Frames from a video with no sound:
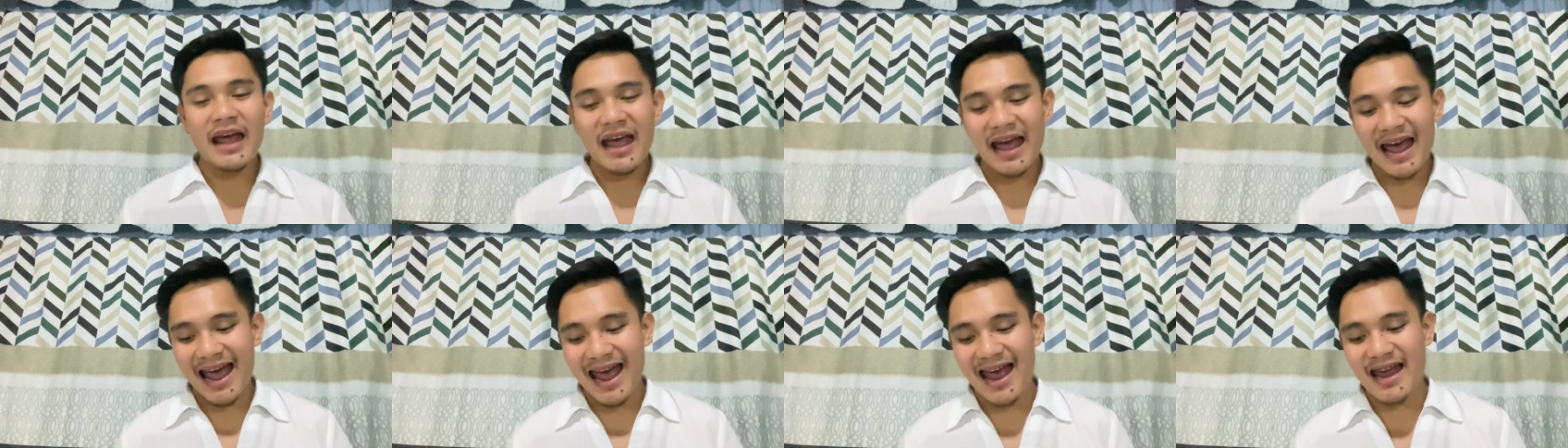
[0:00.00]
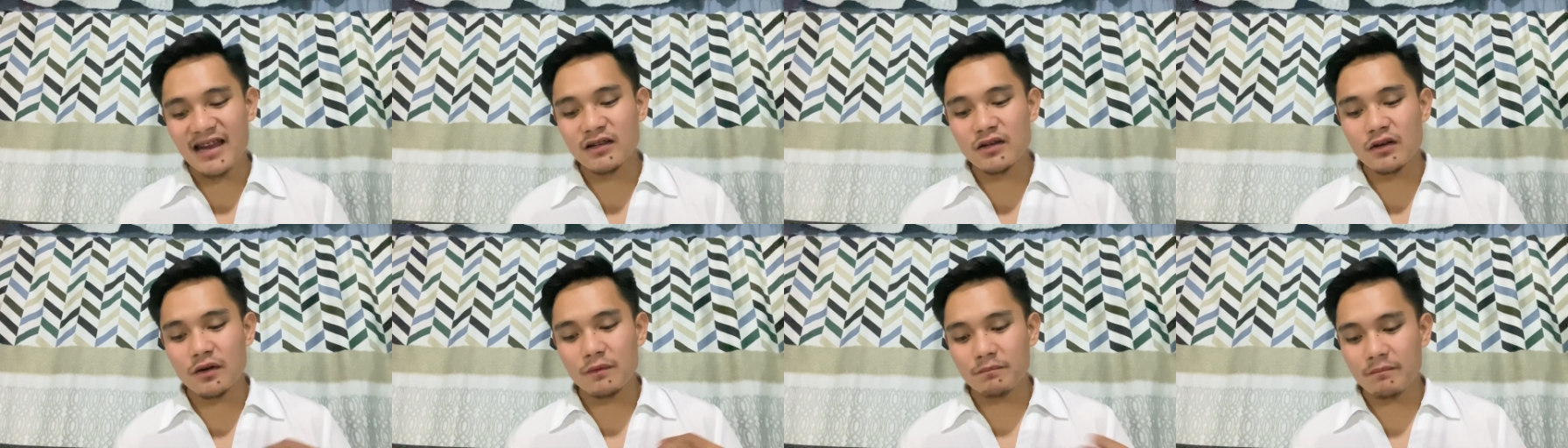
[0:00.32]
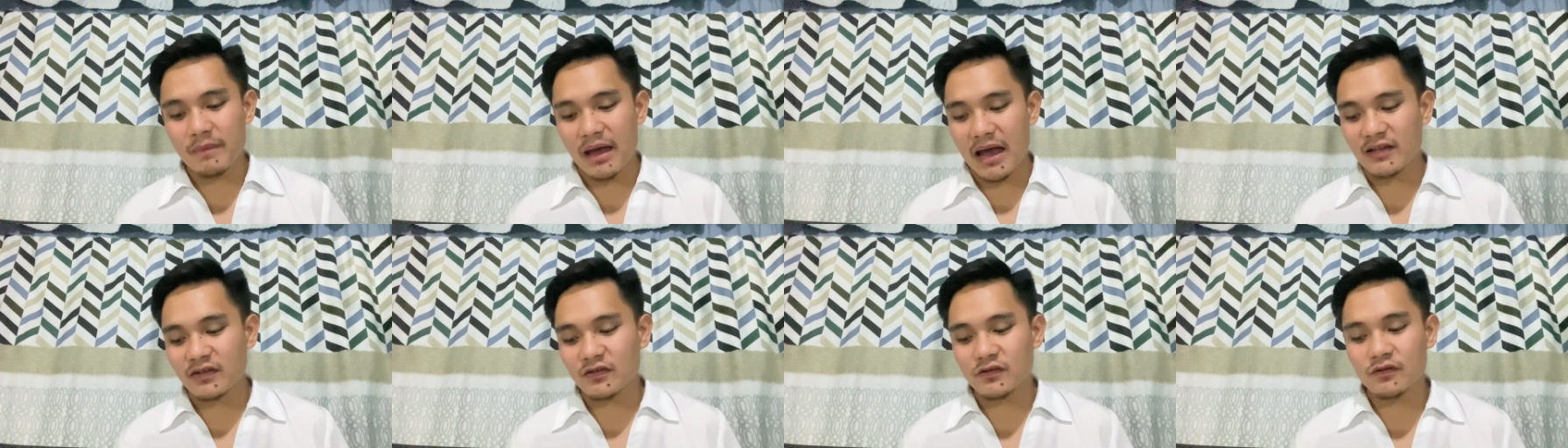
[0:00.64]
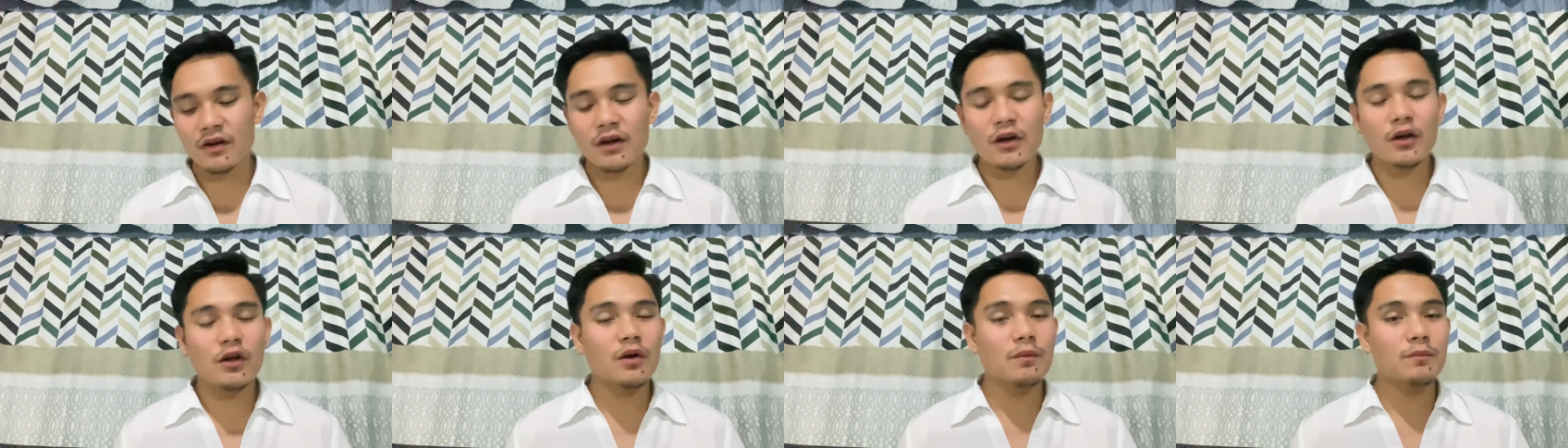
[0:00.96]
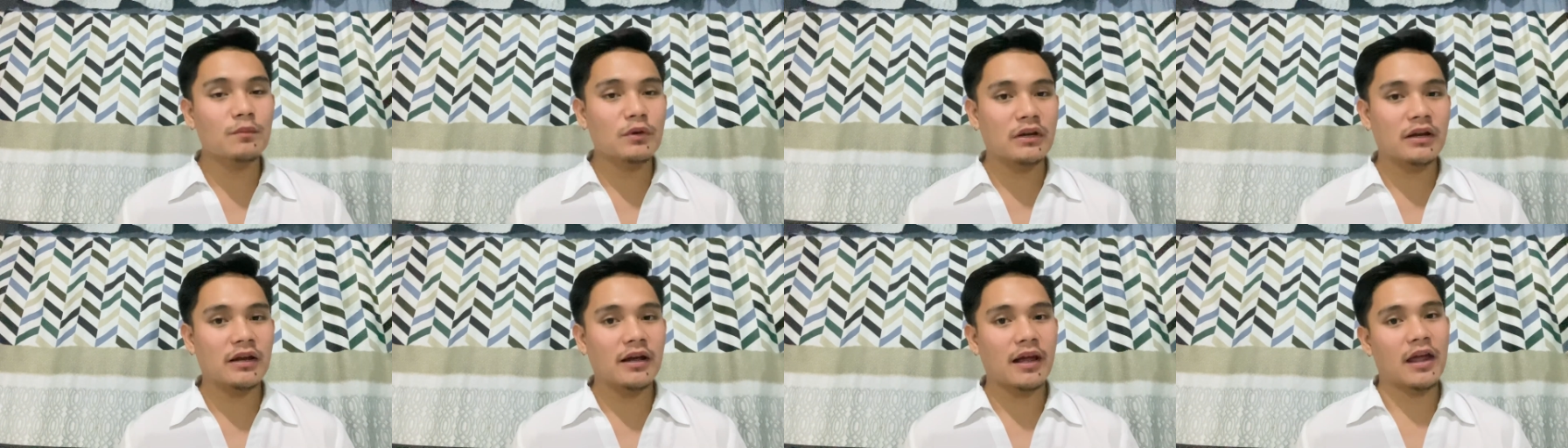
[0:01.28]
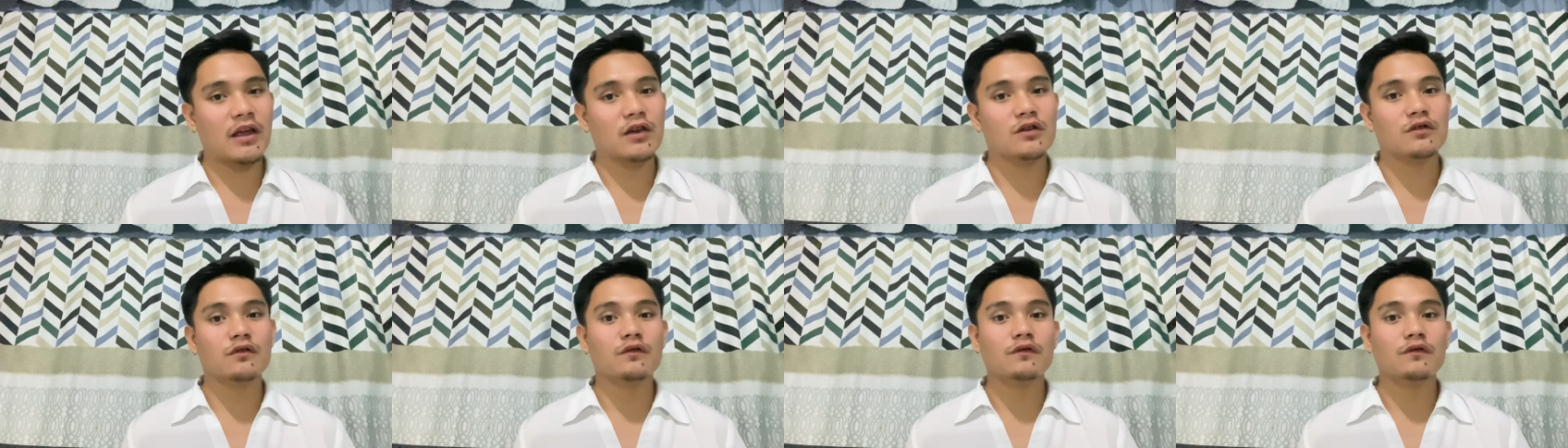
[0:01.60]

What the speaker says: and mastering communication